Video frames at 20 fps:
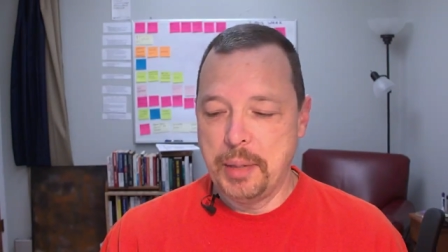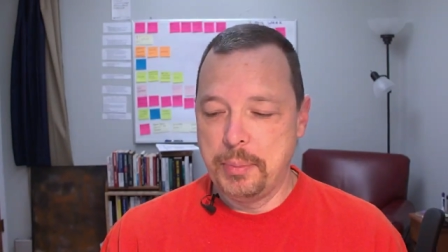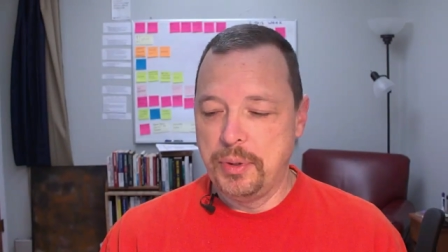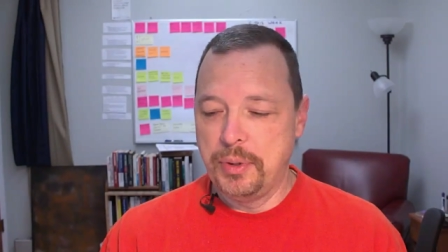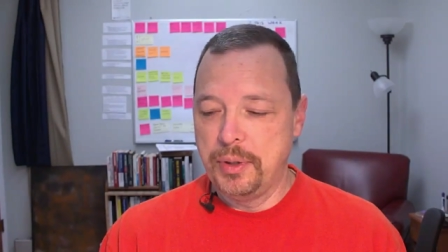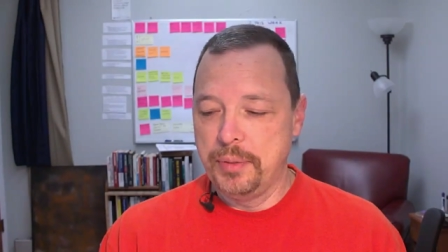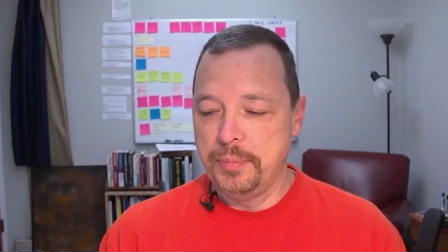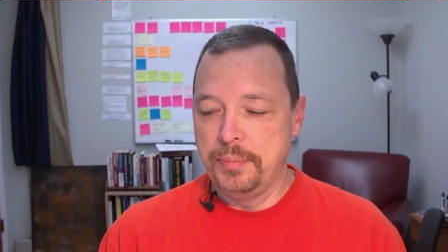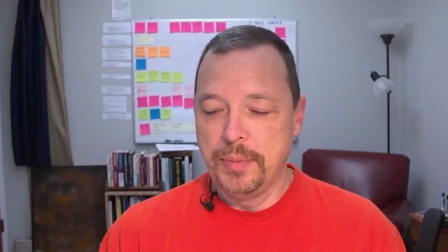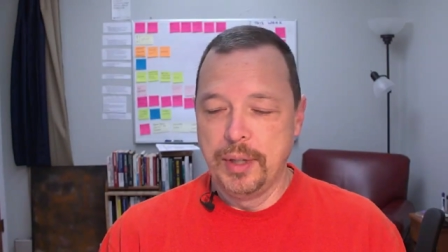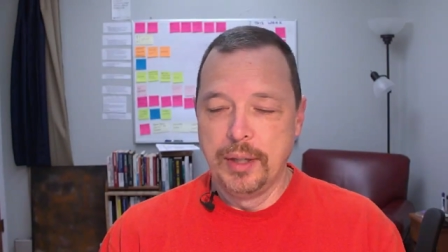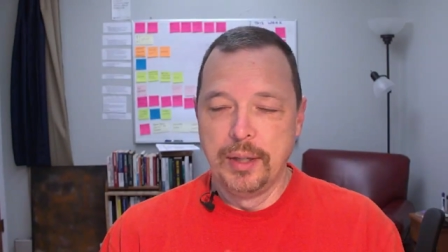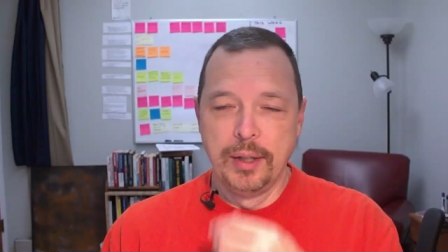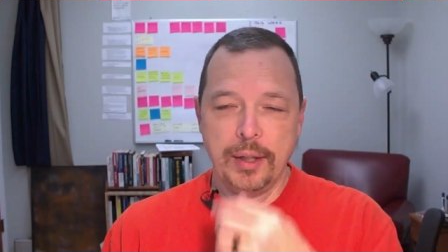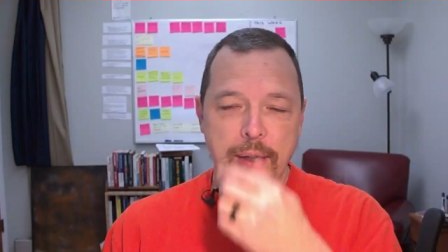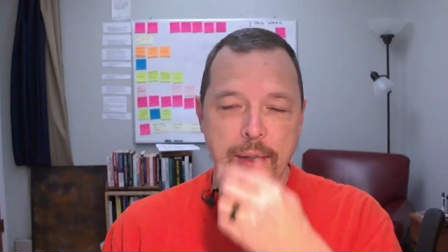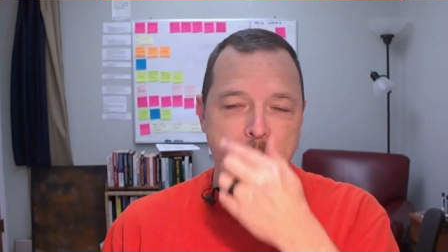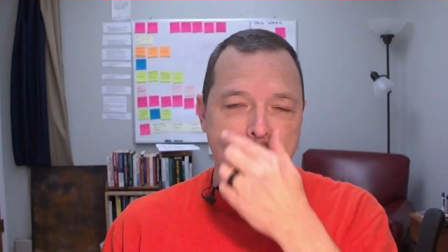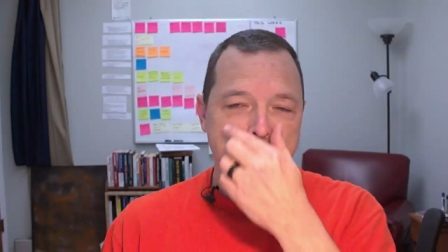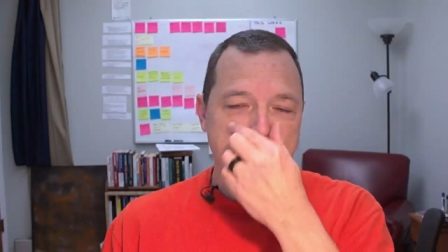I'm going to
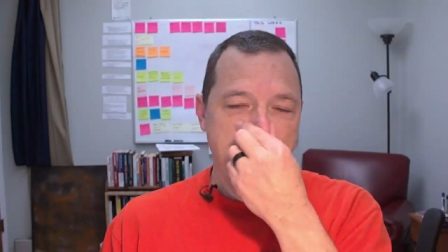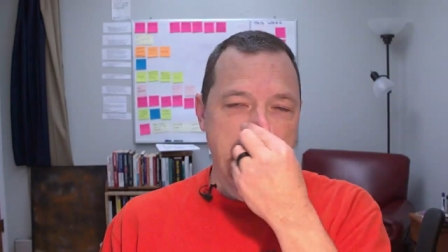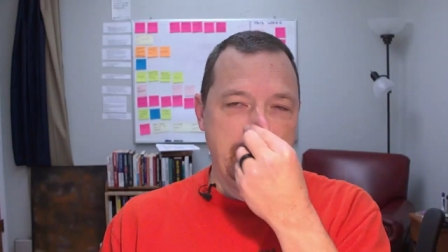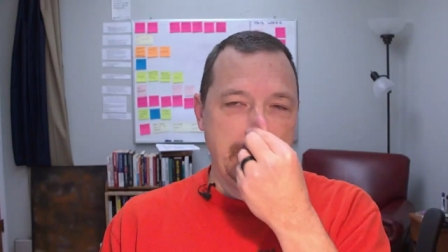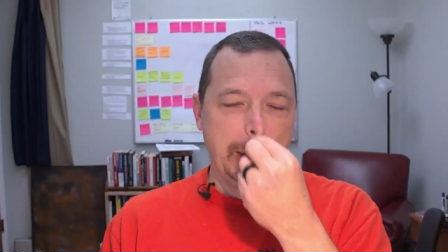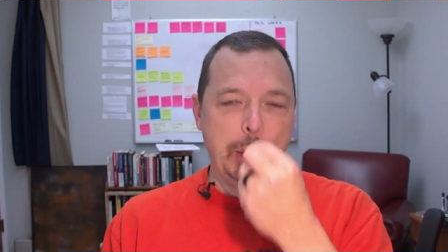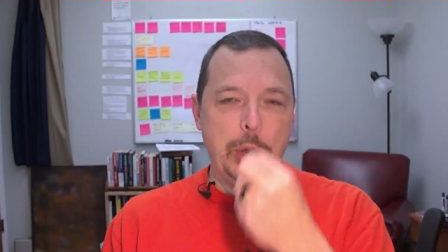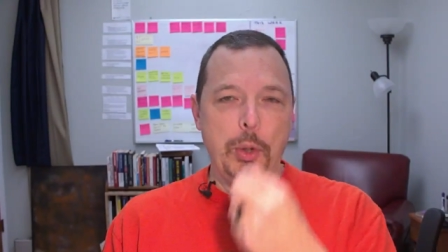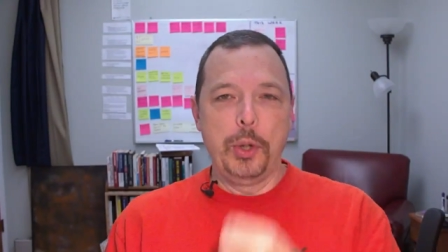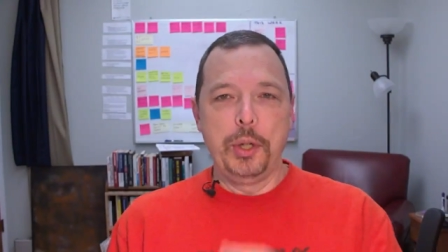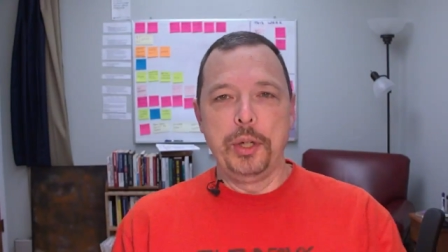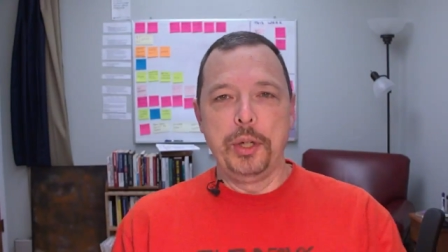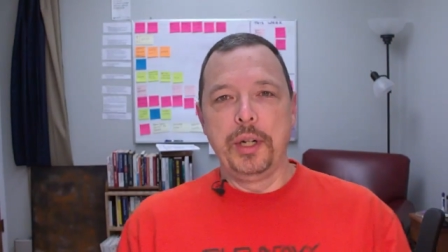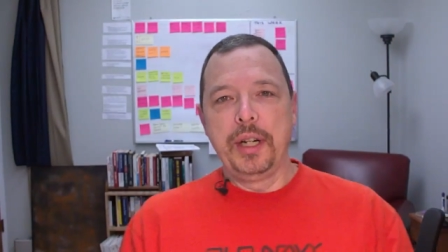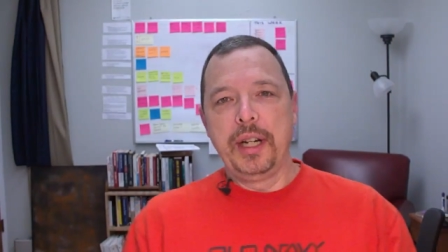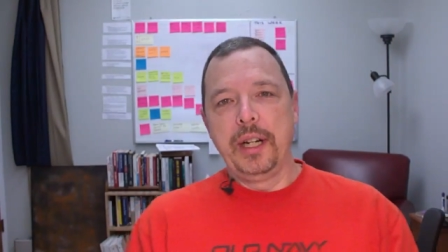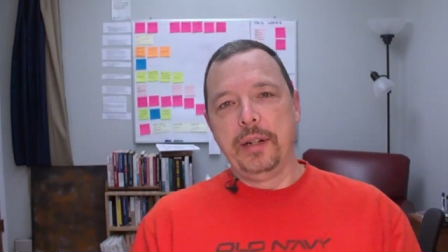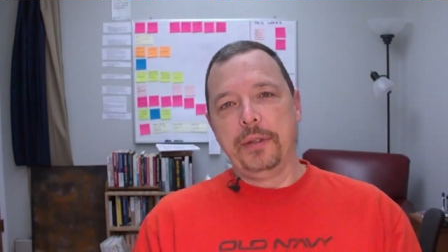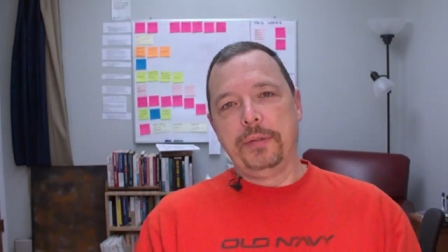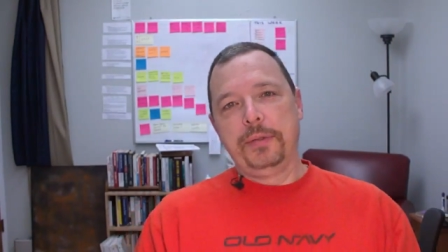
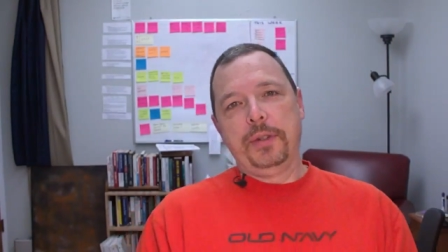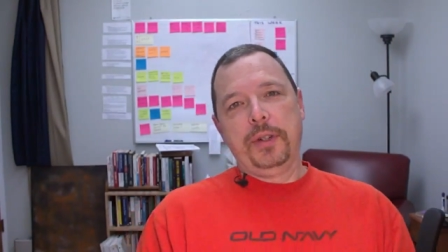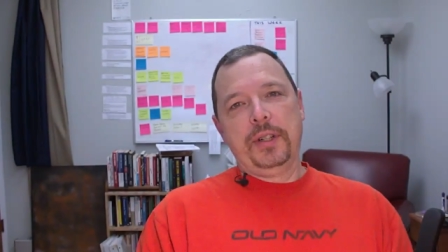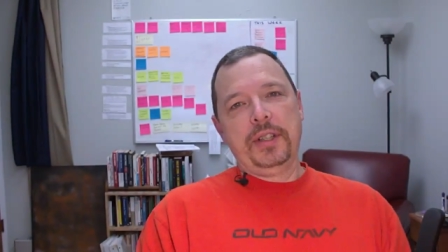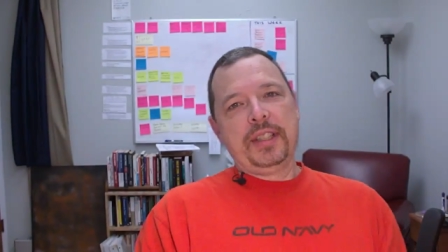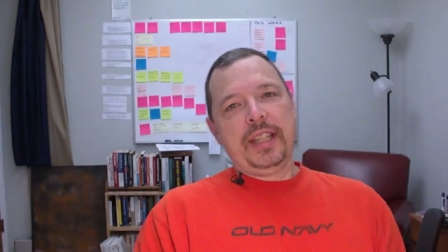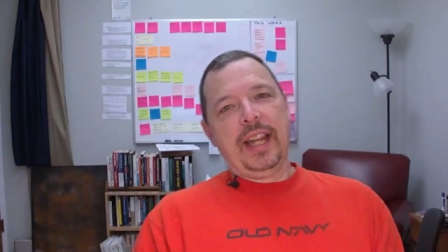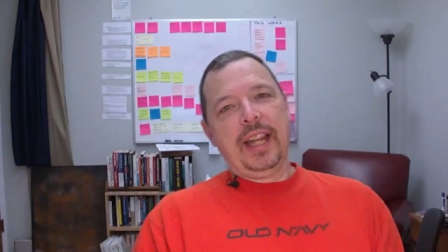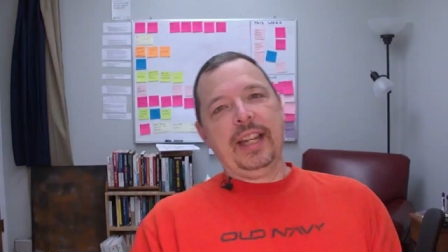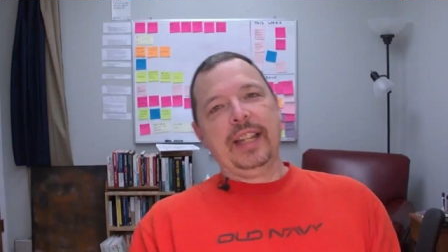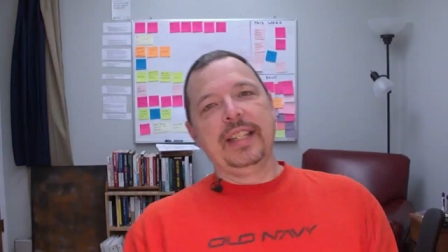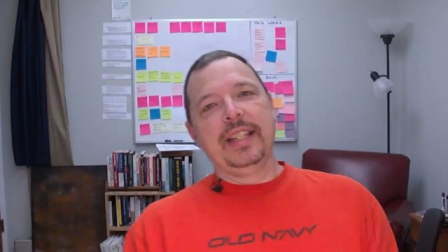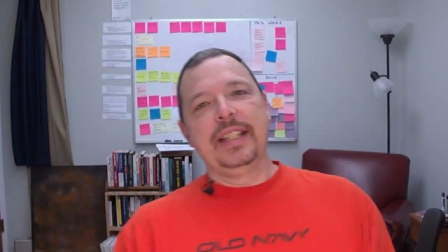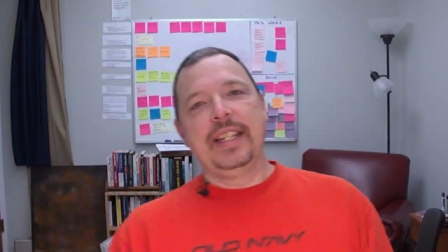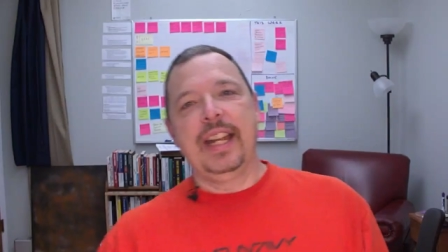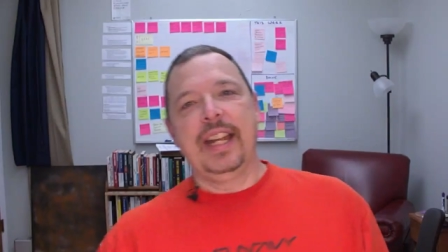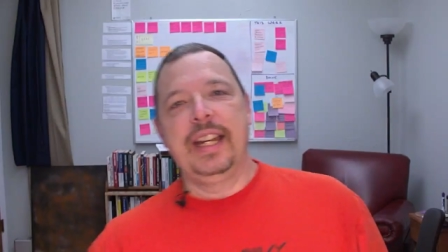loiter here for a second,